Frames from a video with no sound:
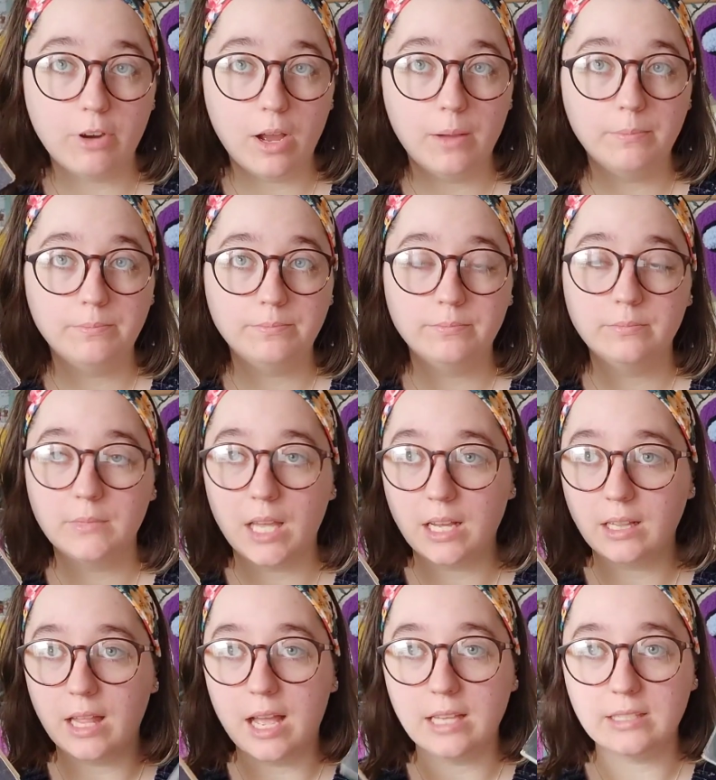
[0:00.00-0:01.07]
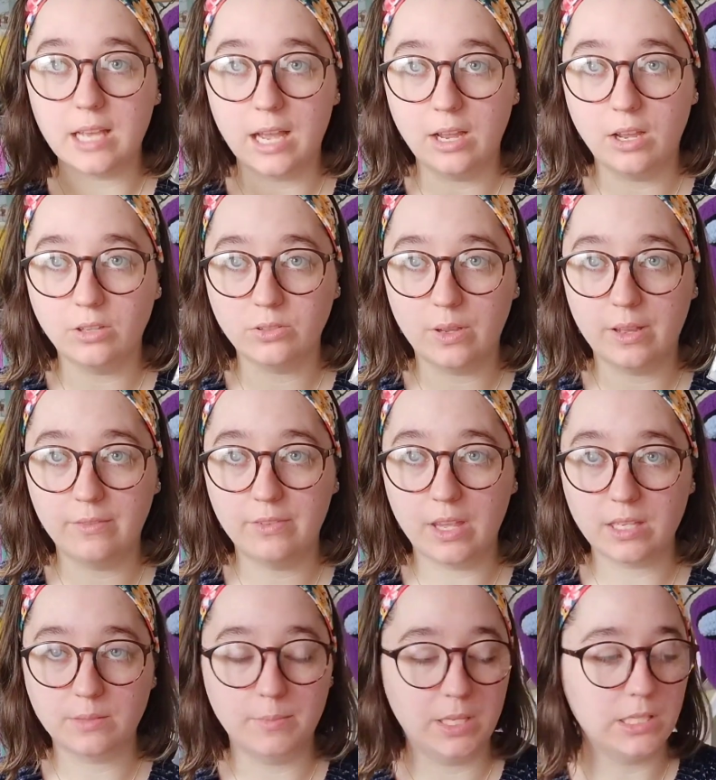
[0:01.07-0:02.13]
From that class, I also have
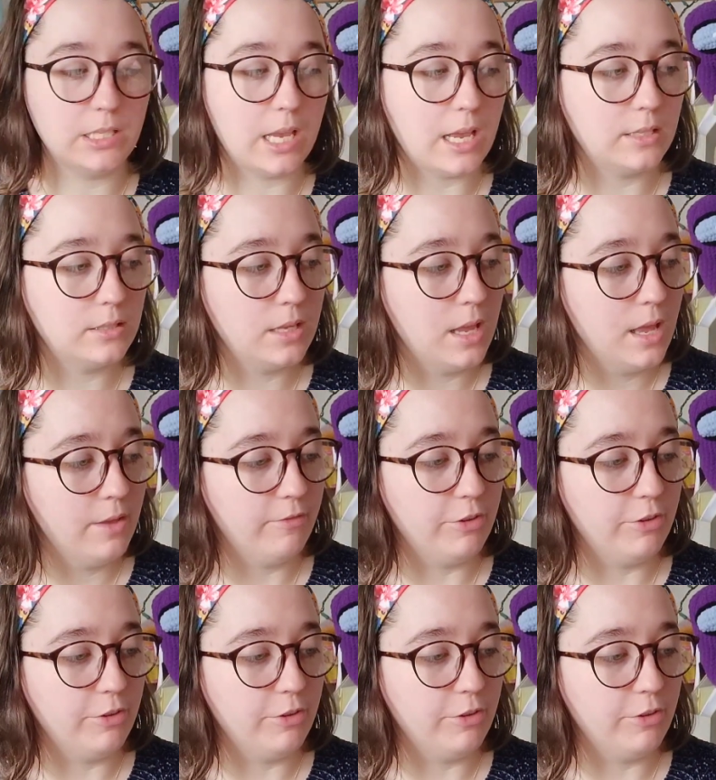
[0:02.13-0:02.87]
Yes Means Yes,